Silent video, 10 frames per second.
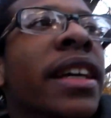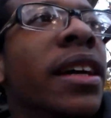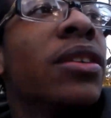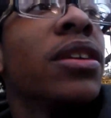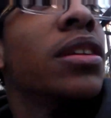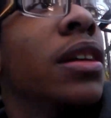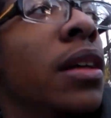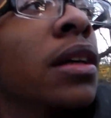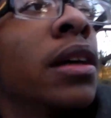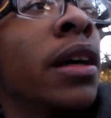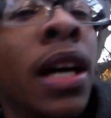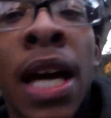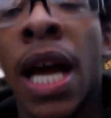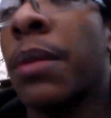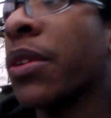So now
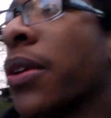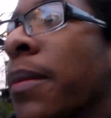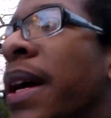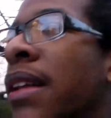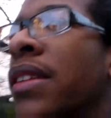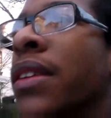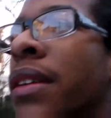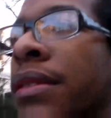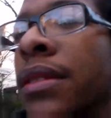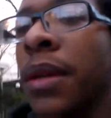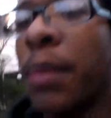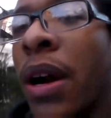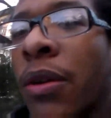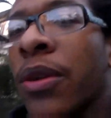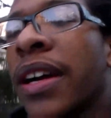I'm gonna go back to the
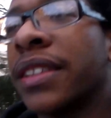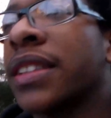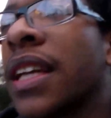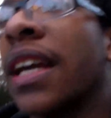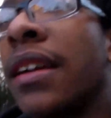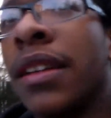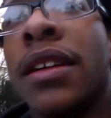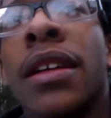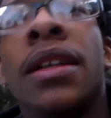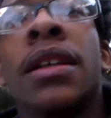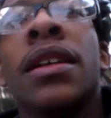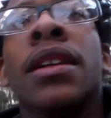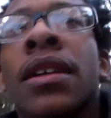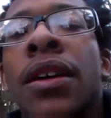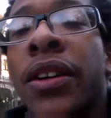park where I skate.
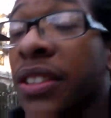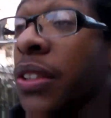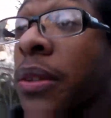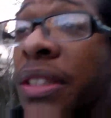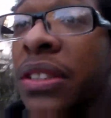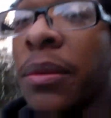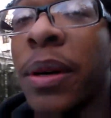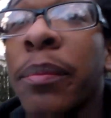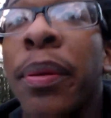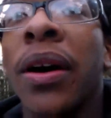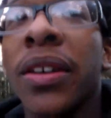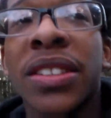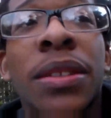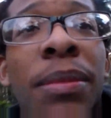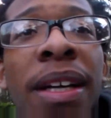Also, I saw my
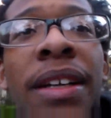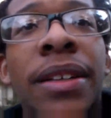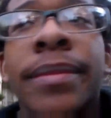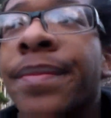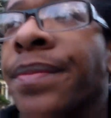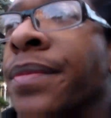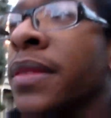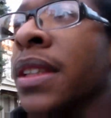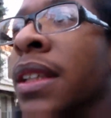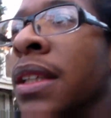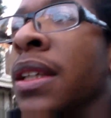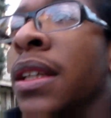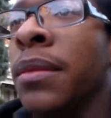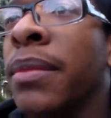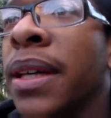boss, my um,
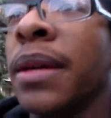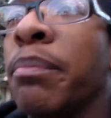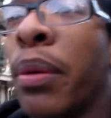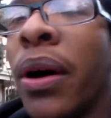my